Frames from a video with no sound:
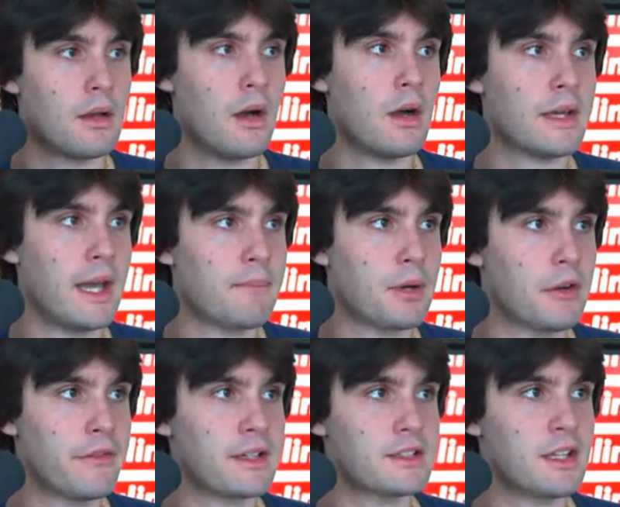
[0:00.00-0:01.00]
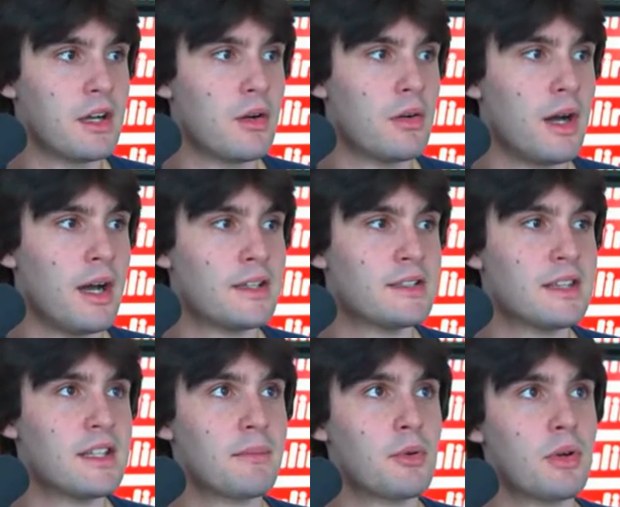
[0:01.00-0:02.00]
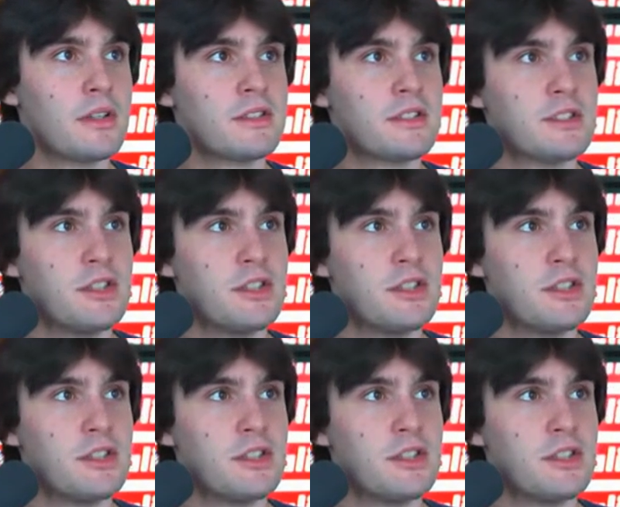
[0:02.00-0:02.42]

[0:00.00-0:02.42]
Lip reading: Okay, perfect. So you said the number was?